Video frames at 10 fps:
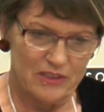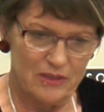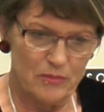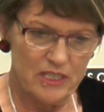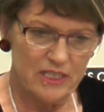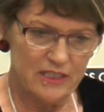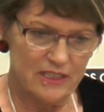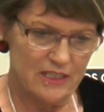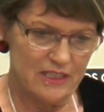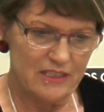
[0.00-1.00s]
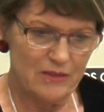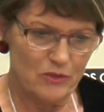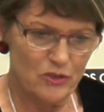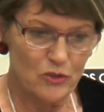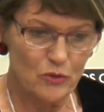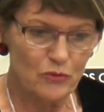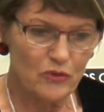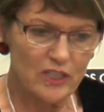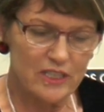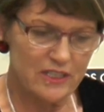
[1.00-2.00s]
the men, it wasn't all
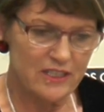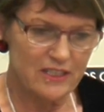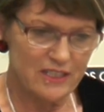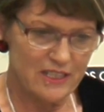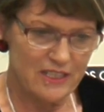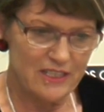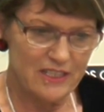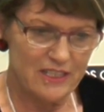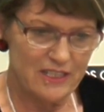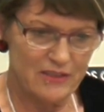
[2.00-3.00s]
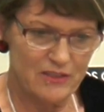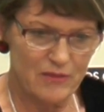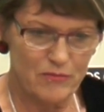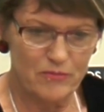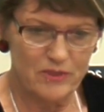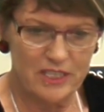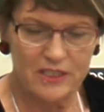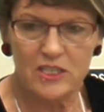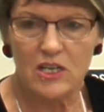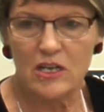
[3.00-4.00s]
fighting. They had some
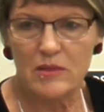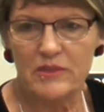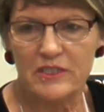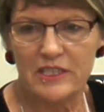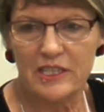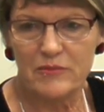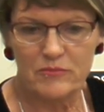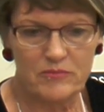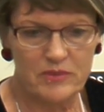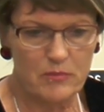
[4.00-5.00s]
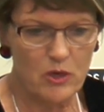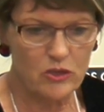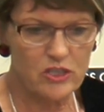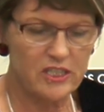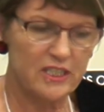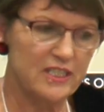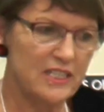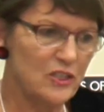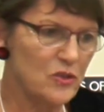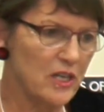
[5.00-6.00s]
downtime and they'd be boxing, and
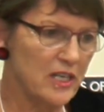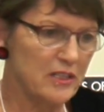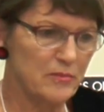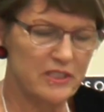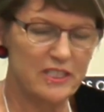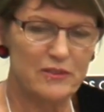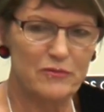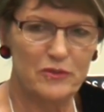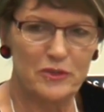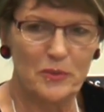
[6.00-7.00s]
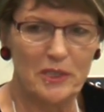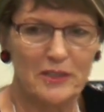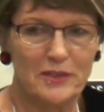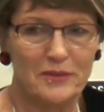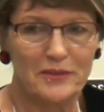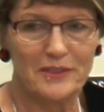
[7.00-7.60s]
he trained them and they did very well.